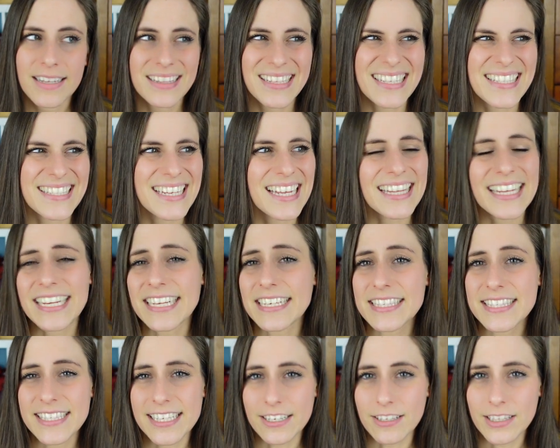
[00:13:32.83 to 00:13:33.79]
that's not like a
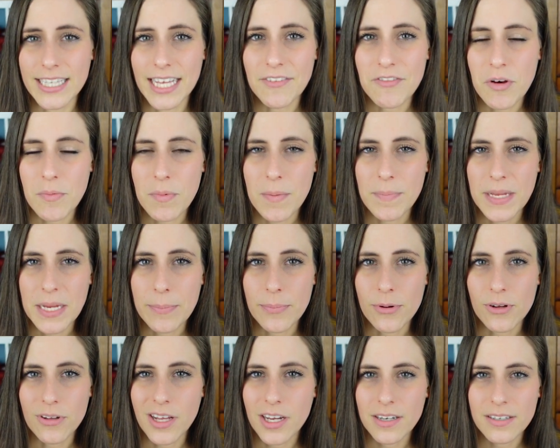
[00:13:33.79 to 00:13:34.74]
skill level, but
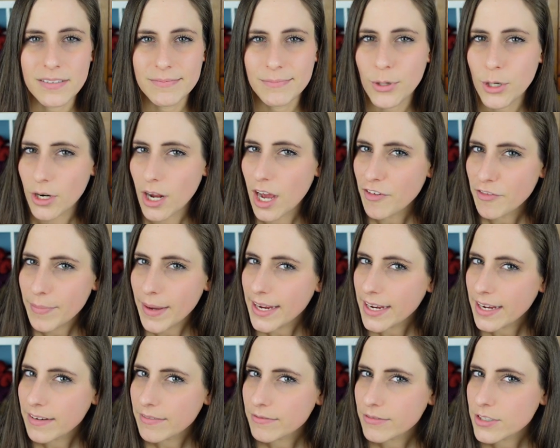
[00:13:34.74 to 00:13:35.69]
people are put off by
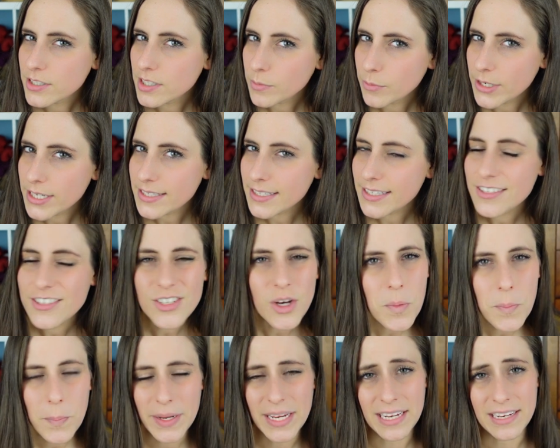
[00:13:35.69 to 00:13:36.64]
it for some reason.
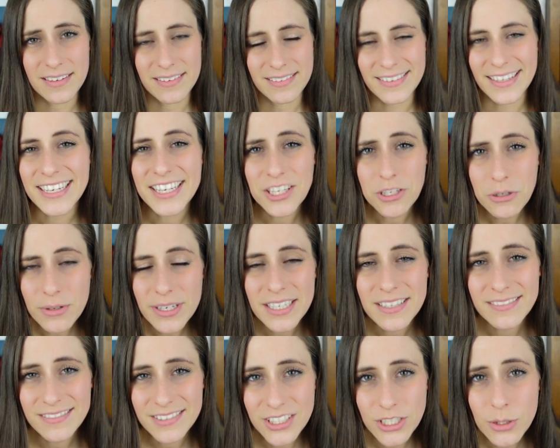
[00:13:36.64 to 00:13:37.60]
Don't be. Like you
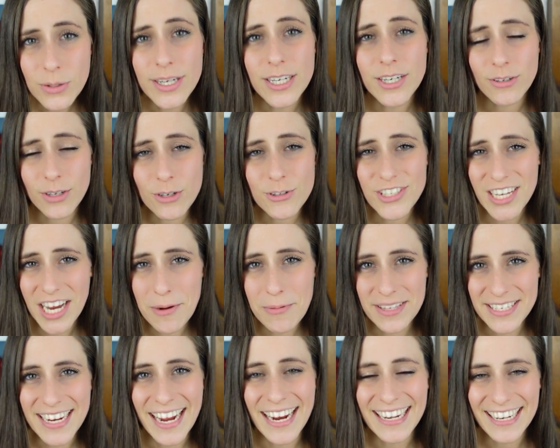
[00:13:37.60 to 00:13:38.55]
can you can crochet
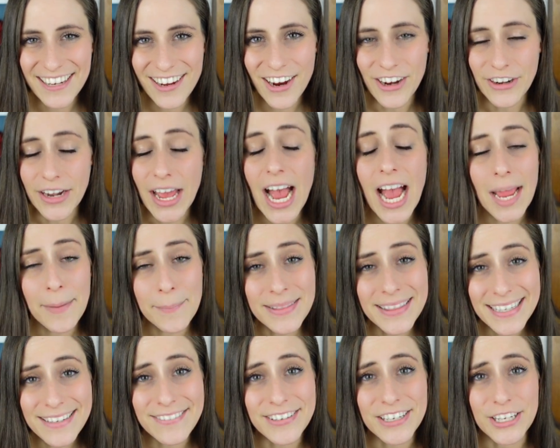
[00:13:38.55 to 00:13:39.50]
with tiny yarn. I
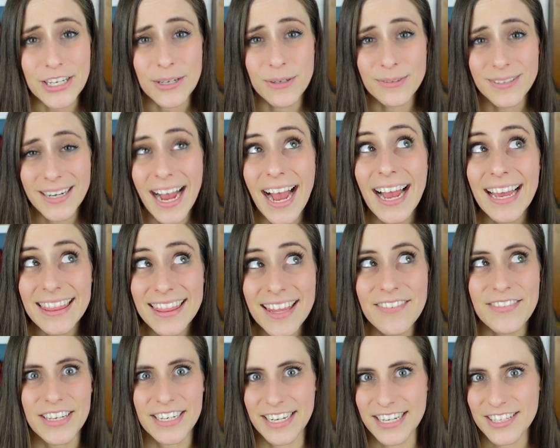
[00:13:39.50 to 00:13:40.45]
believe in you. I
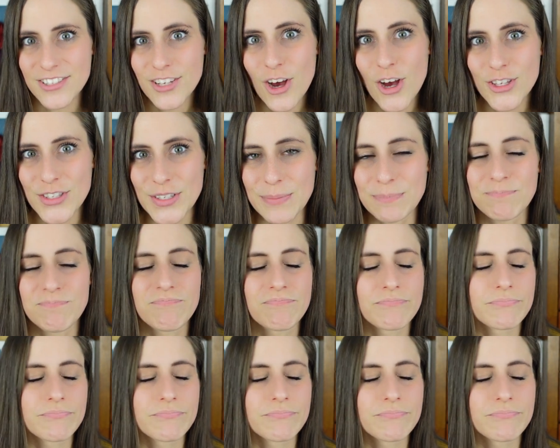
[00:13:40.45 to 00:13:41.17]
love it. It's awesome.